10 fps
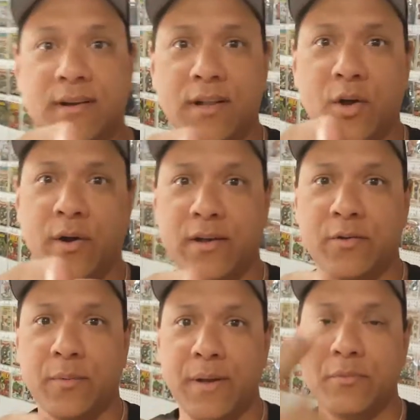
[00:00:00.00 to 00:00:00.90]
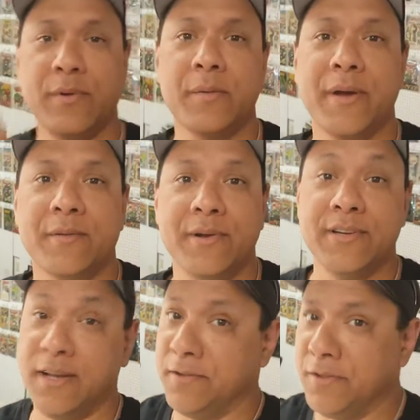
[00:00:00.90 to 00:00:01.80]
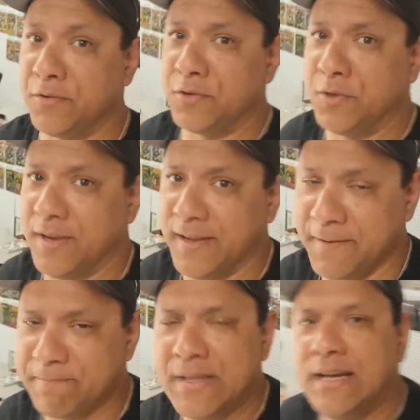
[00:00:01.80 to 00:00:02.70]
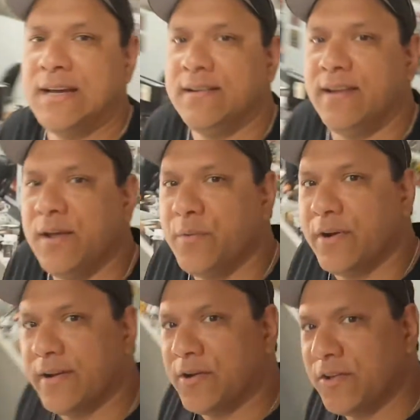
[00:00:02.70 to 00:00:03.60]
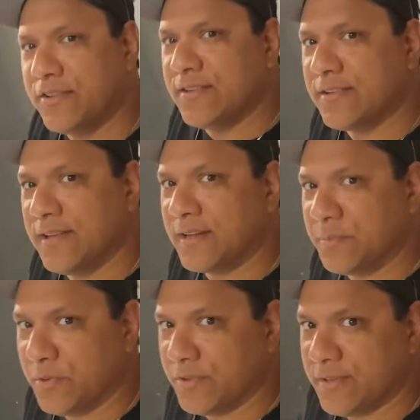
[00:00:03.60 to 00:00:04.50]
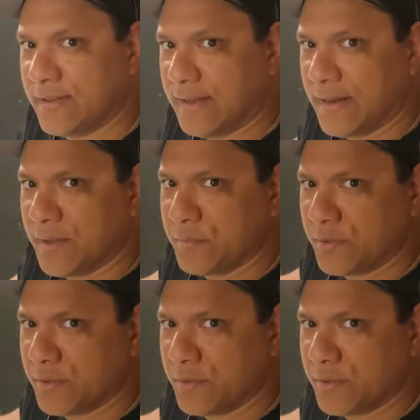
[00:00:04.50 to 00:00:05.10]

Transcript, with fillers: Aloha interwebs, welcome back to my channel, thanks for tuning in. Today we are at All C's Collectibles and I am